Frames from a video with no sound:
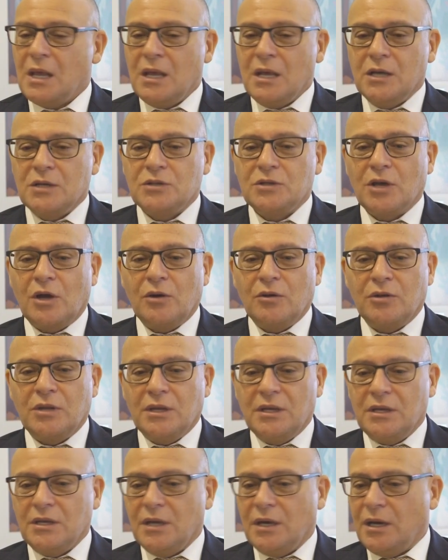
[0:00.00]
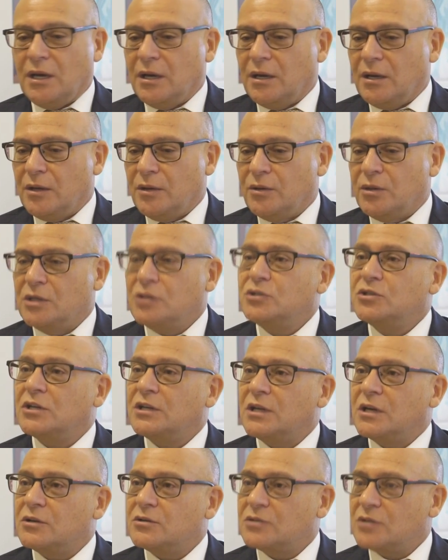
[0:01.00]
So the
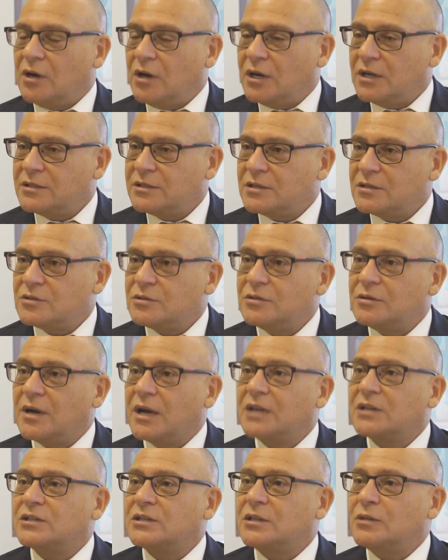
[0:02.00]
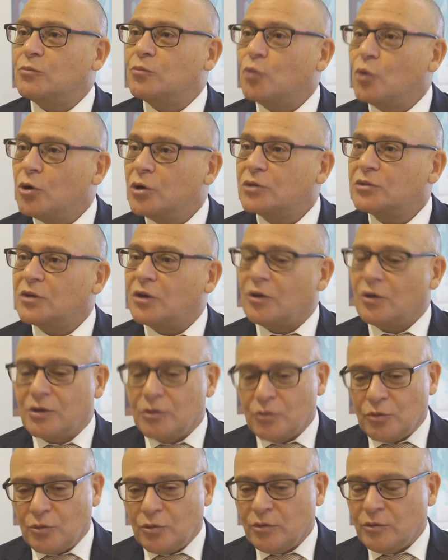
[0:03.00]
geoscientist who actually worked on
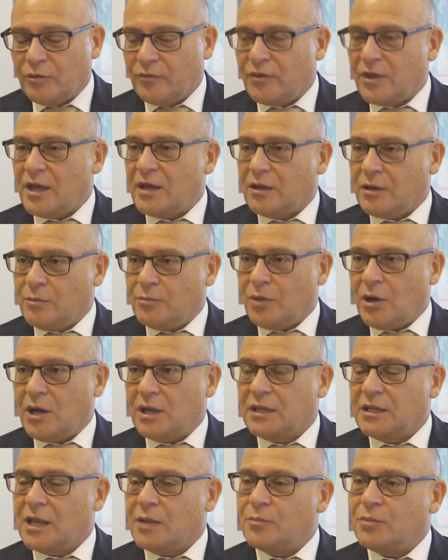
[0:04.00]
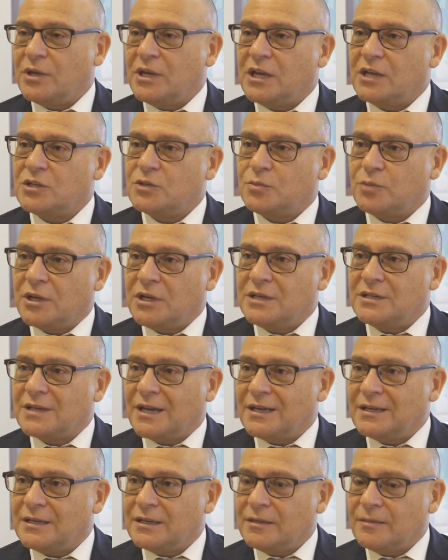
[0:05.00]
all of that, compiling that BHP
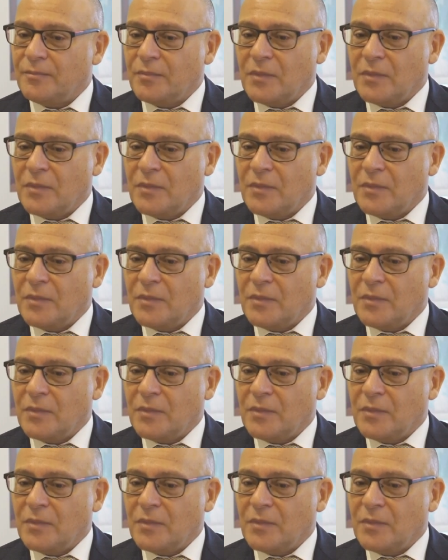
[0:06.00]
data,